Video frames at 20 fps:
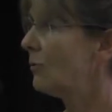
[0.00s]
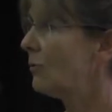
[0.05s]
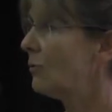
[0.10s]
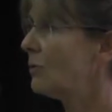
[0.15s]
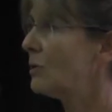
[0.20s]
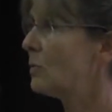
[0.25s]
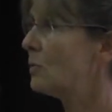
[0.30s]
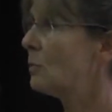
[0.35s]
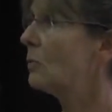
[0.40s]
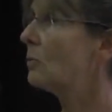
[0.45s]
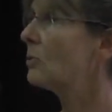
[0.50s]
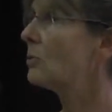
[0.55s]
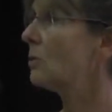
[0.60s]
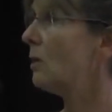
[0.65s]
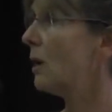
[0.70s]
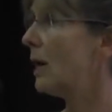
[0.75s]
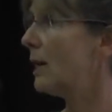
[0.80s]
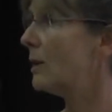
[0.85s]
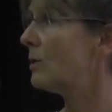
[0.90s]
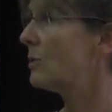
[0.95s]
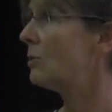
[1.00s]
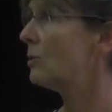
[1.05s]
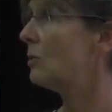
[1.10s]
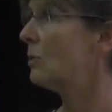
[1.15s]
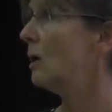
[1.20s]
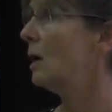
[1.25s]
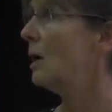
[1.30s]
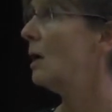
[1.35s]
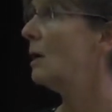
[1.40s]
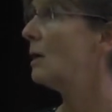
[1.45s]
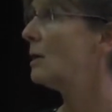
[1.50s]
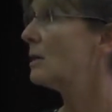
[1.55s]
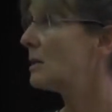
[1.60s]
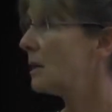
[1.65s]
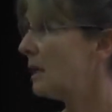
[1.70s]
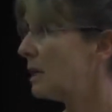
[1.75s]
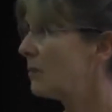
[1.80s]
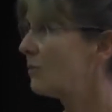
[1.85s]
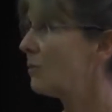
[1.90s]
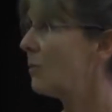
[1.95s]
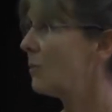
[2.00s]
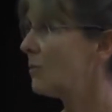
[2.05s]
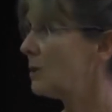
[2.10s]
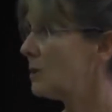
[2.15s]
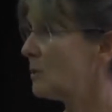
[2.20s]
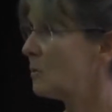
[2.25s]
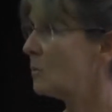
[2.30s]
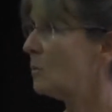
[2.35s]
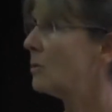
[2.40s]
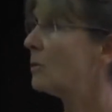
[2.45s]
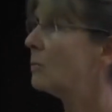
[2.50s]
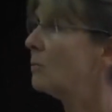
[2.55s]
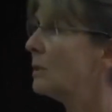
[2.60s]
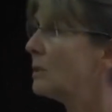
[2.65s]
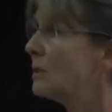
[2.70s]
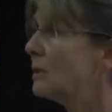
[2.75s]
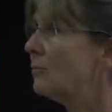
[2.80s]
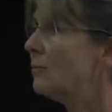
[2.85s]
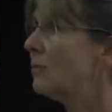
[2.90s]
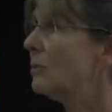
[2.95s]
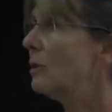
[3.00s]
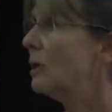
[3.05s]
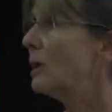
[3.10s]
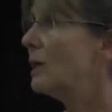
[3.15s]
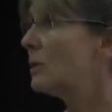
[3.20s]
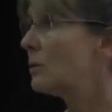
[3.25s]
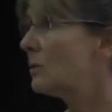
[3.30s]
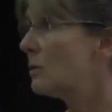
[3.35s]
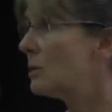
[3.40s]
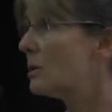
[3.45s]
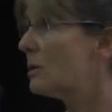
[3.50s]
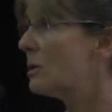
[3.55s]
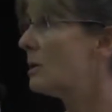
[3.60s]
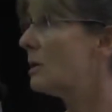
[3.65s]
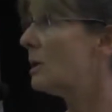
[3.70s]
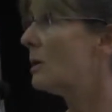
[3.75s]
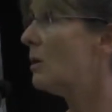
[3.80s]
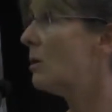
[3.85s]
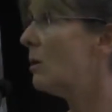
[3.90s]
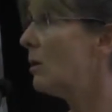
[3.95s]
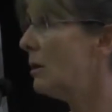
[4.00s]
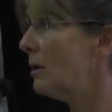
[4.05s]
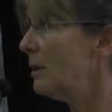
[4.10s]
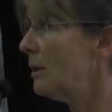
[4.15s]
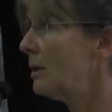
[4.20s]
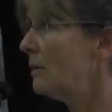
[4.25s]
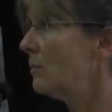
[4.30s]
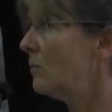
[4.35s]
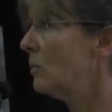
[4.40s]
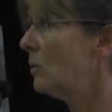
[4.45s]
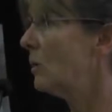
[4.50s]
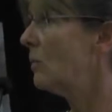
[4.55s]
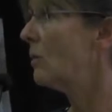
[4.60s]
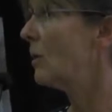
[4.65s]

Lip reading: book, so I had to cite from this book. But if you are interested in learning more about